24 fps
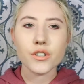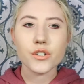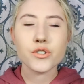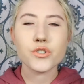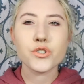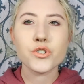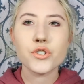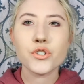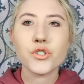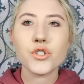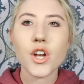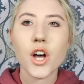
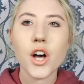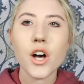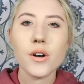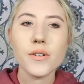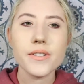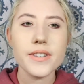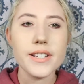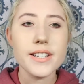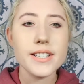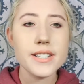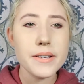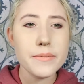So
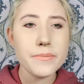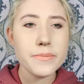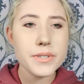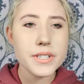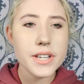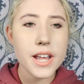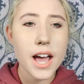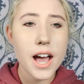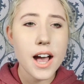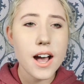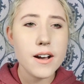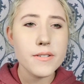this seems
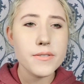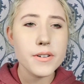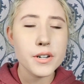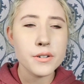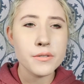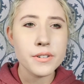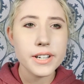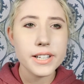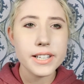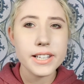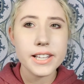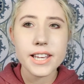to have a
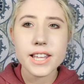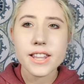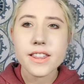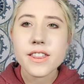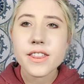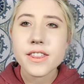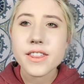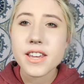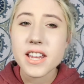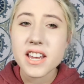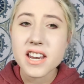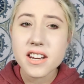really
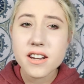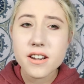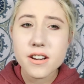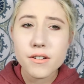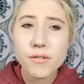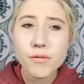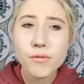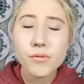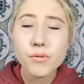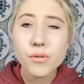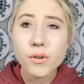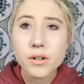thin
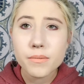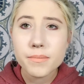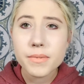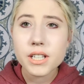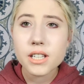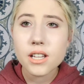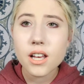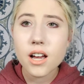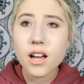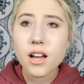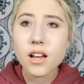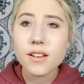
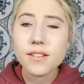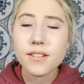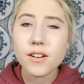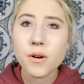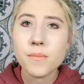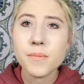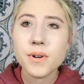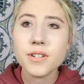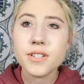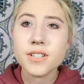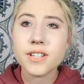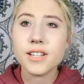formula,
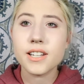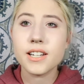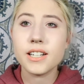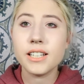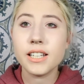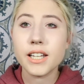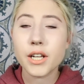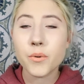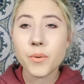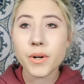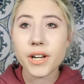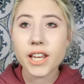almost a
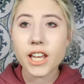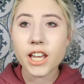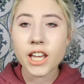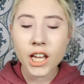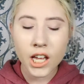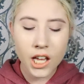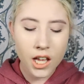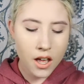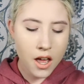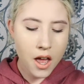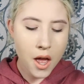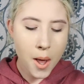little liquidy,
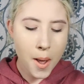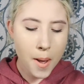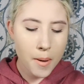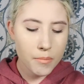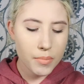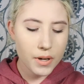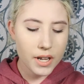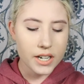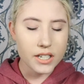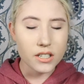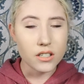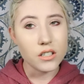
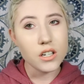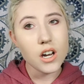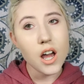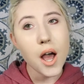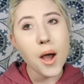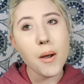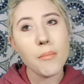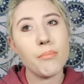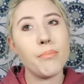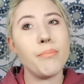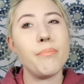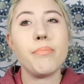but it's
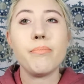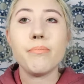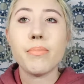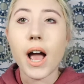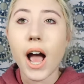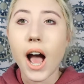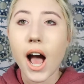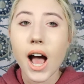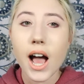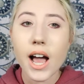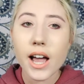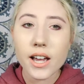not
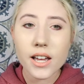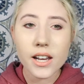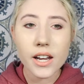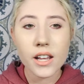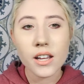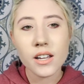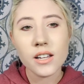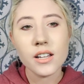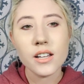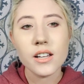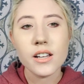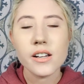bad.
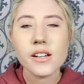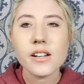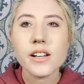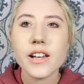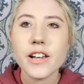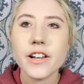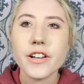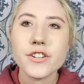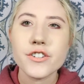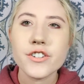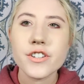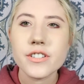
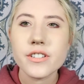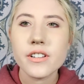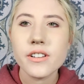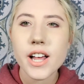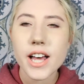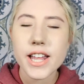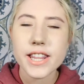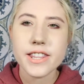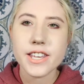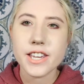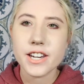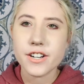It's just a
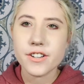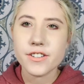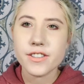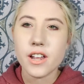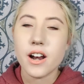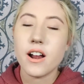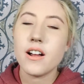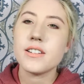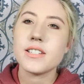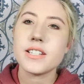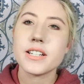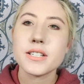lot thinner
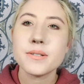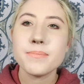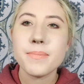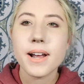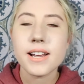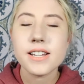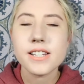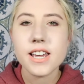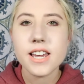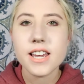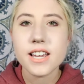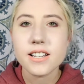than I was
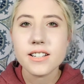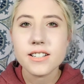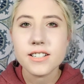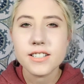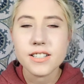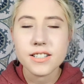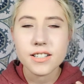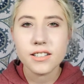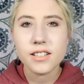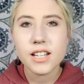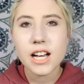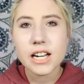expecting,
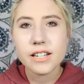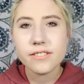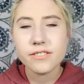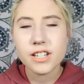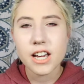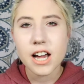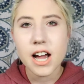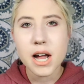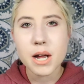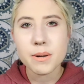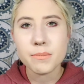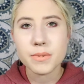because a lot of
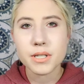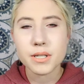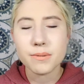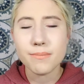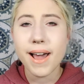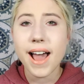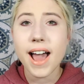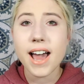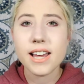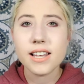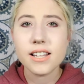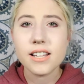times
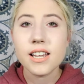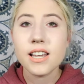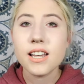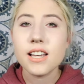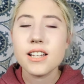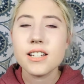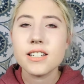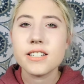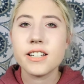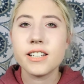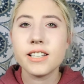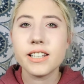
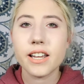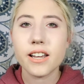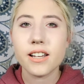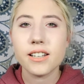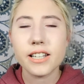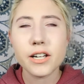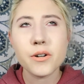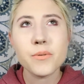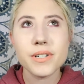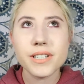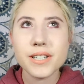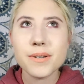
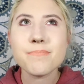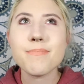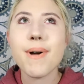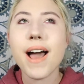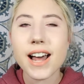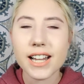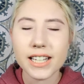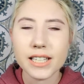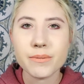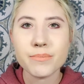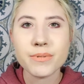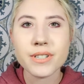liquid to
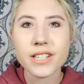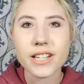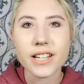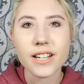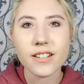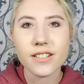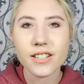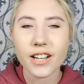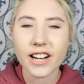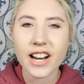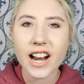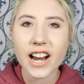matte
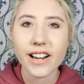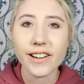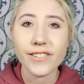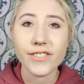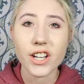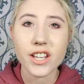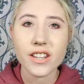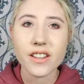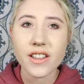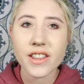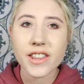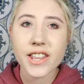lipsticks are kind of
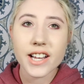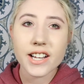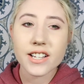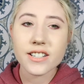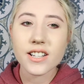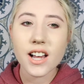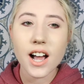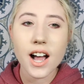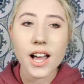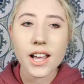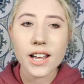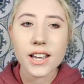on the thick
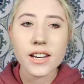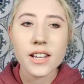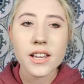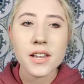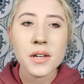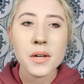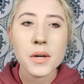side,